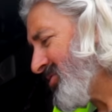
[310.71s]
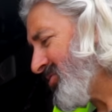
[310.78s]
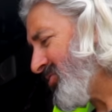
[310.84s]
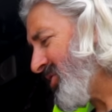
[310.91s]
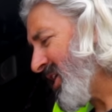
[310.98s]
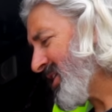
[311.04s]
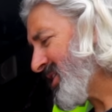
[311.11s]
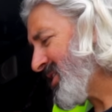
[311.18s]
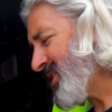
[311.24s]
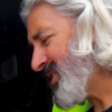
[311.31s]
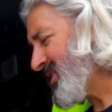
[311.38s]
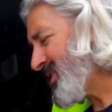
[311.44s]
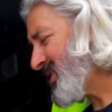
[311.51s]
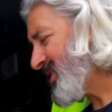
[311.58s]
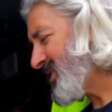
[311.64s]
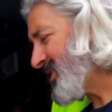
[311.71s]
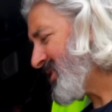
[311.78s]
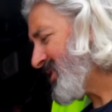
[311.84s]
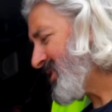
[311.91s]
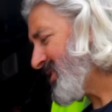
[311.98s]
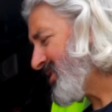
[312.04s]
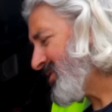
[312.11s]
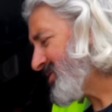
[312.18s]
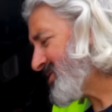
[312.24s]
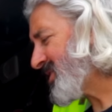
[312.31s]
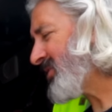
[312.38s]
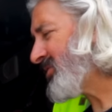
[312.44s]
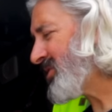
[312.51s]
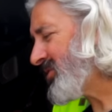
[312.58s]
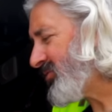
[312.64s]
Rocky
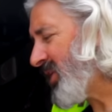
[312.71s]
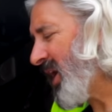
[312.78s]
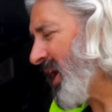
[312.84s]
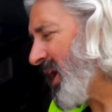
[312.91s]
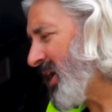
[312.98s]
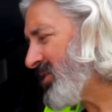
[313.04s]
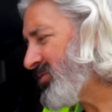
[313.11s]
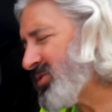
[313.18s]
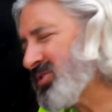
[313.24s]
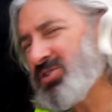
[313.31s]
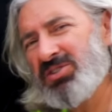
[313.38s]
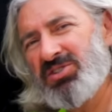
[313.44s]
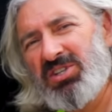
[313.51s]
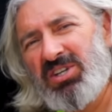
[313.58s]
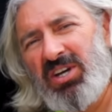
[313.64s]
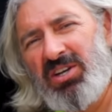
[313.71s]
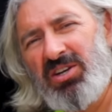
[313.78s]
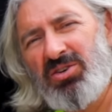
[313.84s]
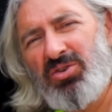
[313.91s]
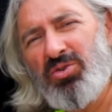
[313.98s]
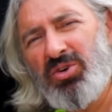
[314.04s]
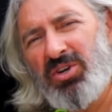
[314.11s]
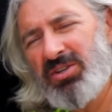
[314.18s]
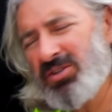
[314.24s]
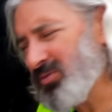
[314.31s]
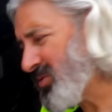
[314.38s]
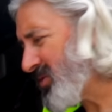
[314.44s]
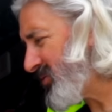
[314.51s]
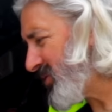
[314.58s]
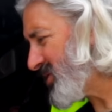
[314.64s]
75, which is the 80 quart
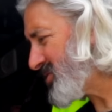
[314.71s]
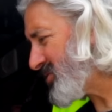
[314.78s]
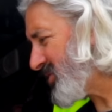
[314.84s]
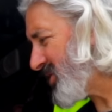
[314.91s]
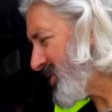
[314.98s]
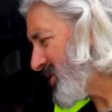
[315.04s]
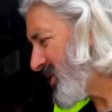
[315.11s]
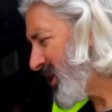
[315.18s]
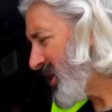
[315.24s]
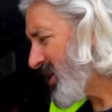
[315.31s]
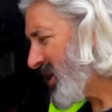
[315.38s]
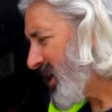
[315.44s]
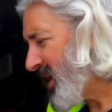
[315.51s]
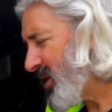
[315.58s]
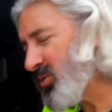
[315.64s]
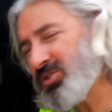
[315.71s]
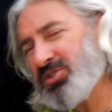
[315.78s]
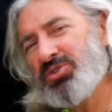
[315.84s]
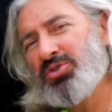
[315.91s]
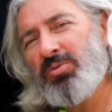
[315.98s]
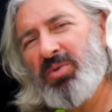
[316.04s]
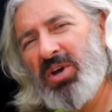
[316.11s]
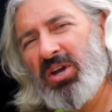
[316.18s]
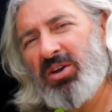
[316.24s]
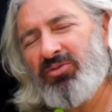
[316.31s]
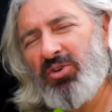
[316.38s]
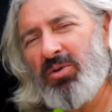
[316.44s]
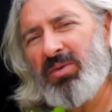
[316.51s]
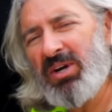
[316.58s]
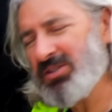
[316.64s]
refrigerator. It was too big
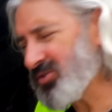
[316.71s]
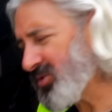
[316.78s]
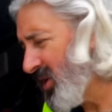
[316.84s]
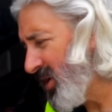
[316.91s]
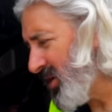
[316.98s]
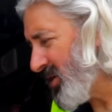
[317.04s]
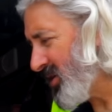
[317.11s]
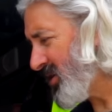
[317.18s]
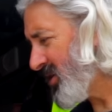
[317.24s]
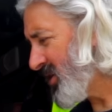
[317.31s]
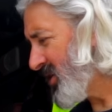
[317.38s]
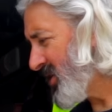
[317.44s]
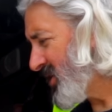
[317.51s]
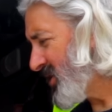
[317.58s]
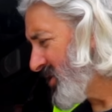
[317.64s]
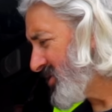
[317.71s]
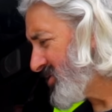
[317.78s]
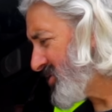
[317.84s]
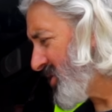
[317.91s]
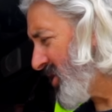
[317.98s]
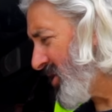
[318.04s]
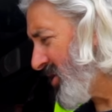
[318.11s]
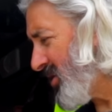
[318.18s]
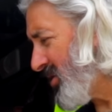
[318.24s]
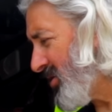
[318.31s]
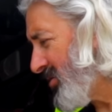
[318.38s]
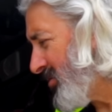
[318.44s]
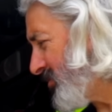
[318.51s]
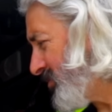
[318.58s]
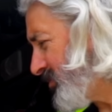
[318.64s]
for my trailer.
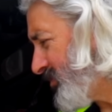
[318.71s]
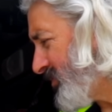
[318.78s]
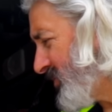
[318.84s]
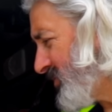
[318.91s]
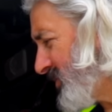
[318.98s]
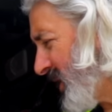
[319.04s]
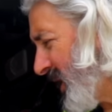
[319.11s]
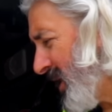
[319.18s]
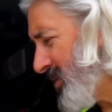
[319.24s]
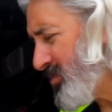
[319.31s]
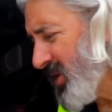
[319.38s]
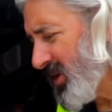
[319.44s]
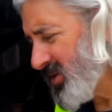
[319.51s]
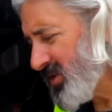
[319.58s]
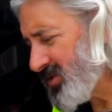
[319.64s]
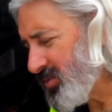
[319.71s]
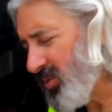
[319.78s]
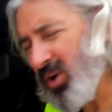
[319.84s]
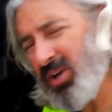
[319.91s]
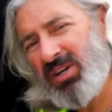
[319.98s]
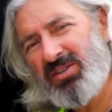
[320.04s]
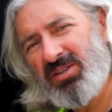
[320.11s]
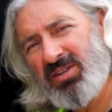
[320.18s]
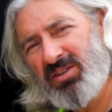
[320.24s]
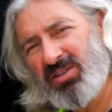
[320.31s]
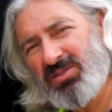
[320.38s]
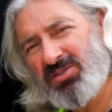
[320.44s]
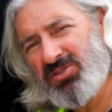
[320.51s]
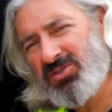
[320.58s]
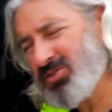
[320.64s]
So I picked this one. I think
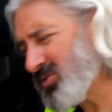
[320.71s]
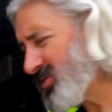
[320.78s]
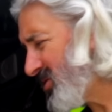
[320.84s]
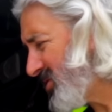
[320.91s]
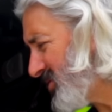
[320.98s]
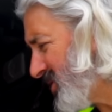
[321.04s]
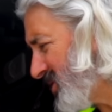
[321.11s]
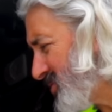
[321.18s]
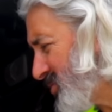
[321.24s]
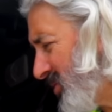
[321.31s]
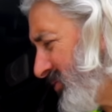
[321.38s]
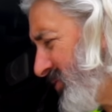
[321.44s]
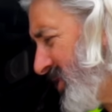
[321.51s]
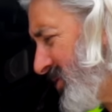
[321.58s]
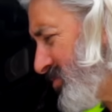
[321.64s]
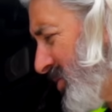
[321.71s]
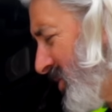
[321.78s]
this is this will fit